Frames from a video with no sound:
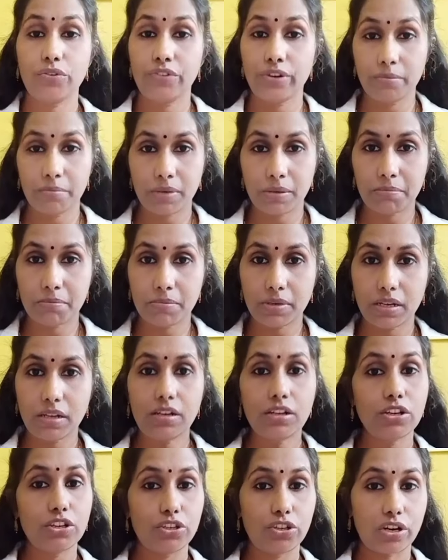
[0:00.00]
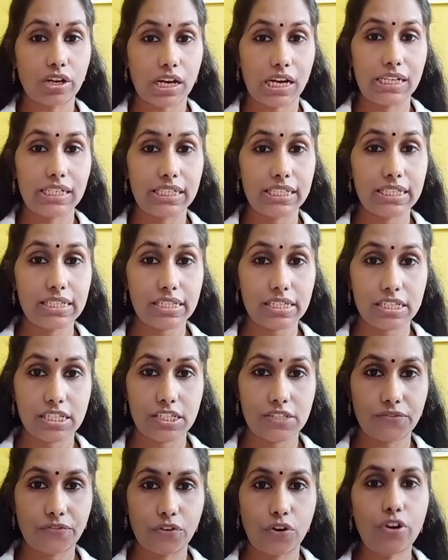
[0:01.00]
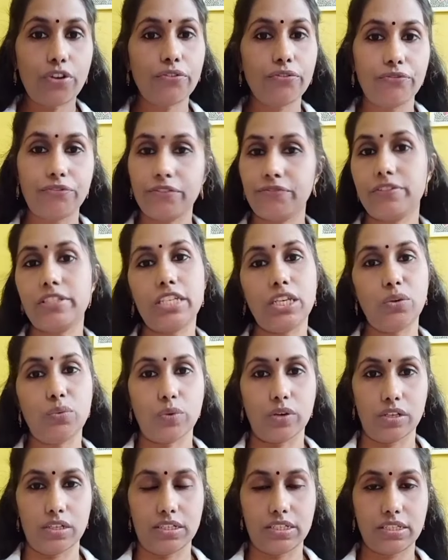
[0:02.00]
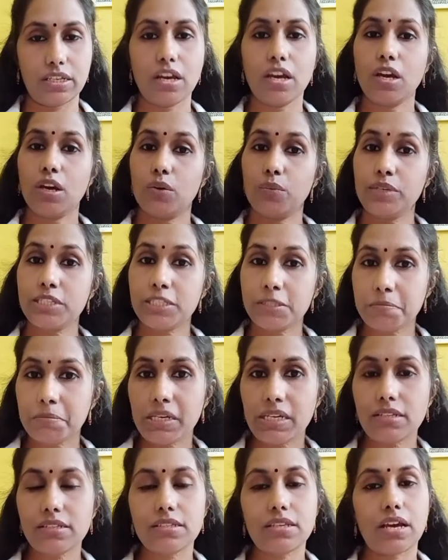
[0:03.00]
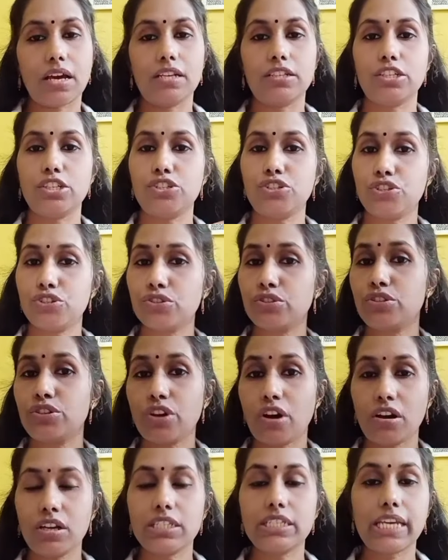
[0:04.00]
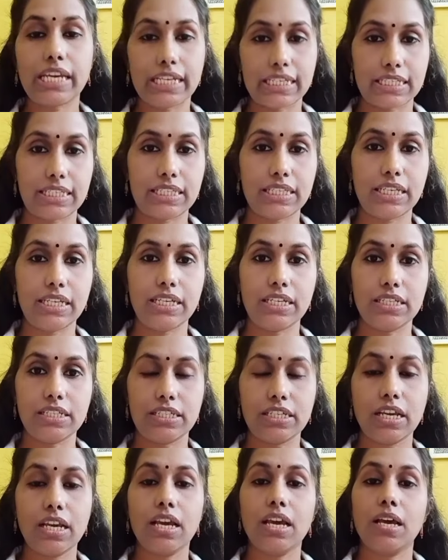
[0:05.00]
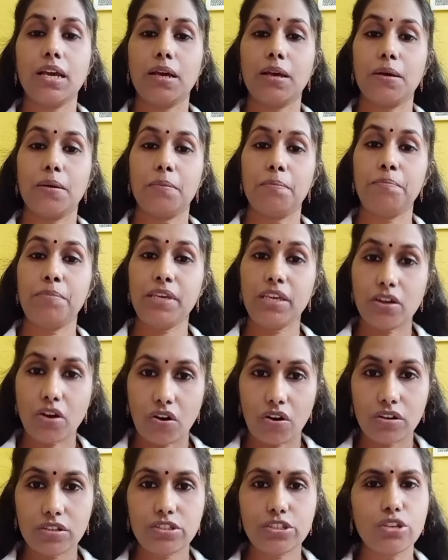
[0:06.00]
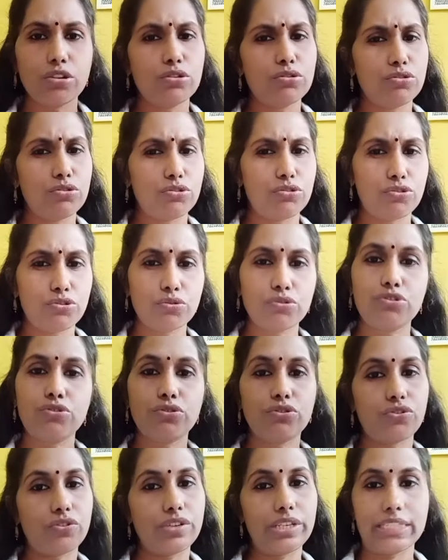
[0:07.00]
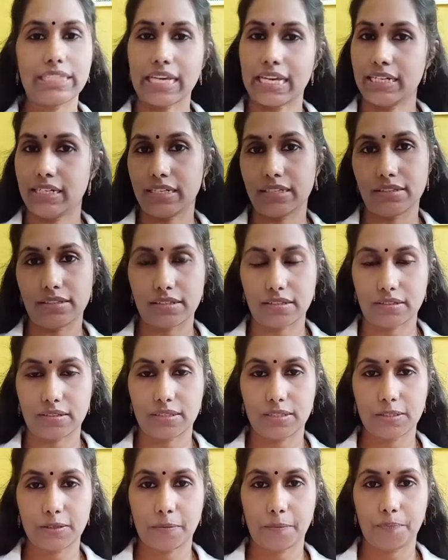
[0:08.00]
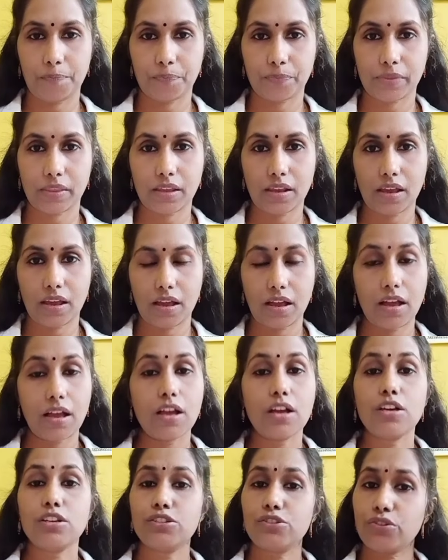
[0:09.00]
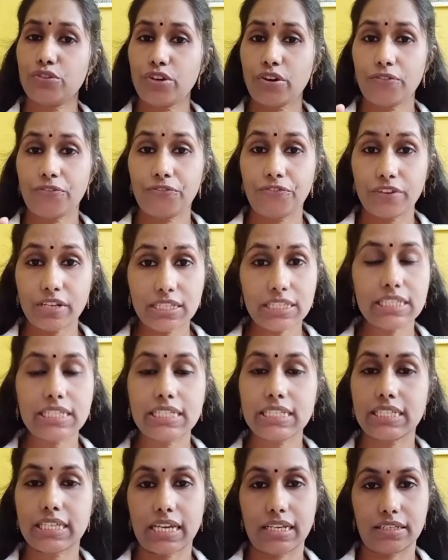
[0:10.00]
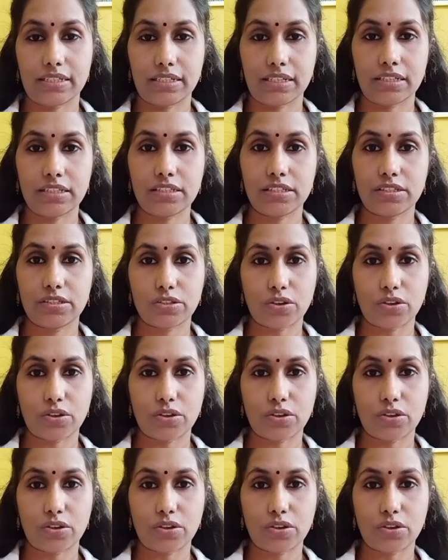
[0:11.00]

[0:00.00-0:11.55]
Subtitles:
Remember, your content is for 50 words, which means that it should not exceed beyond 2 to 3 sentences. So your first sentence